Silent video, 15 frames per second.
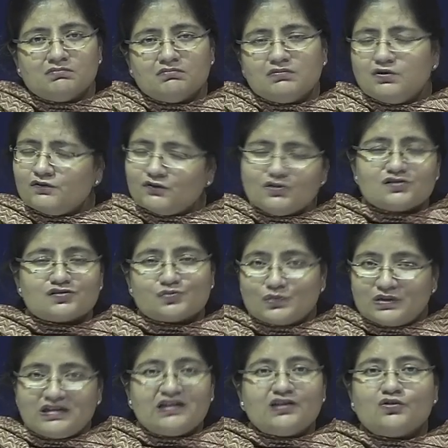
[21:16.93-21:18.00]
of course we
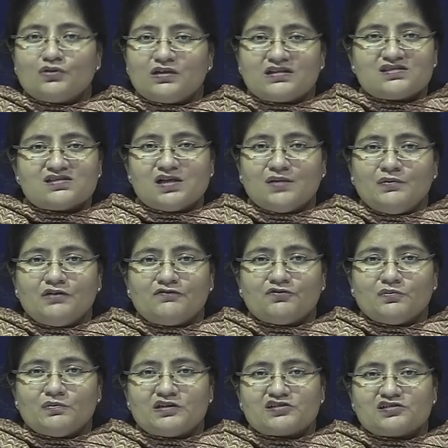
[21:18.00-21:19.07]
need to get some
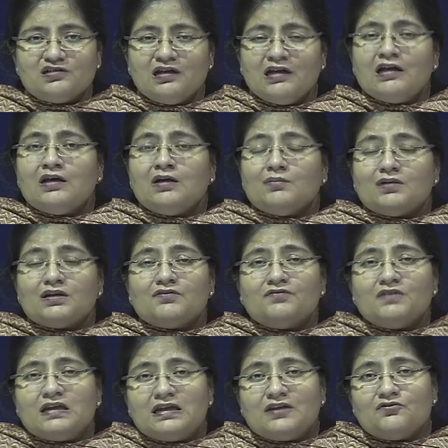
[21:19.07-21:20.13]
information, but if we
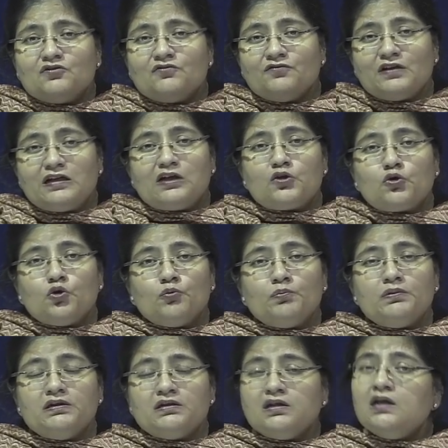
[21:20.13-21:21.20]
leave the field
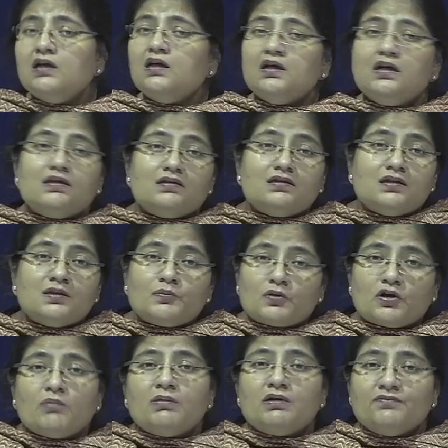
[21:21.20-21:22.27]
open, the
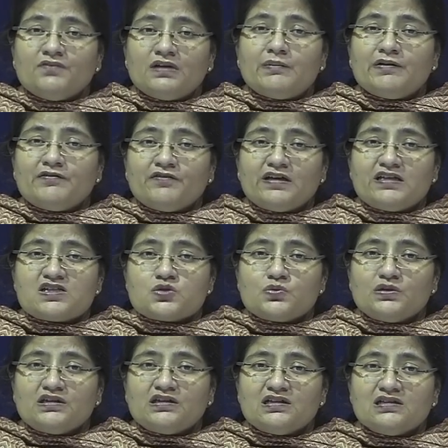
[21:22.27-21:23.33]
problem we'll be faced
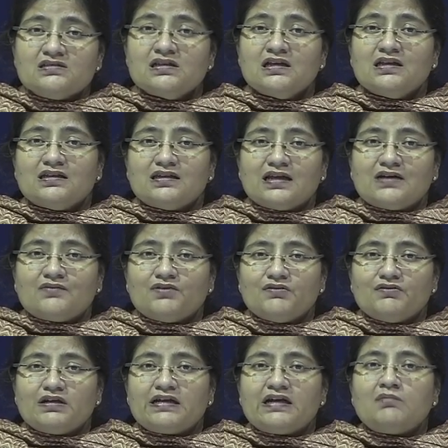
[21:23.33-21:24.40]
with is that we
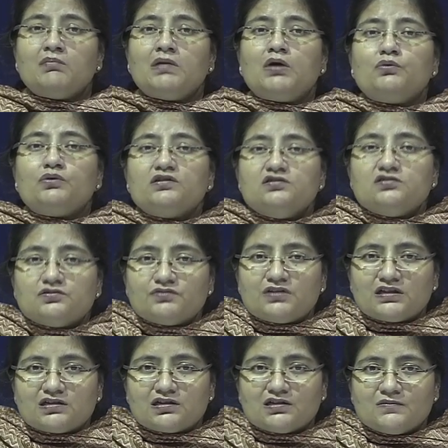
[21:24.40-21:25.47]
will get mountains of
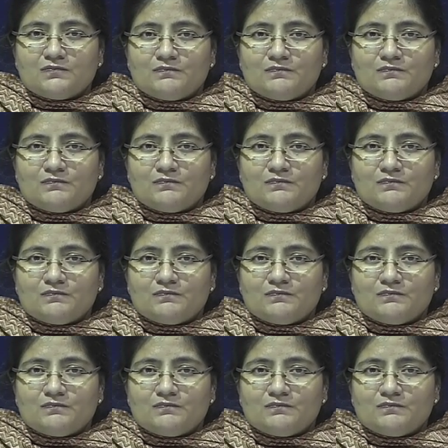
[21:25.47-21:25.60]
data.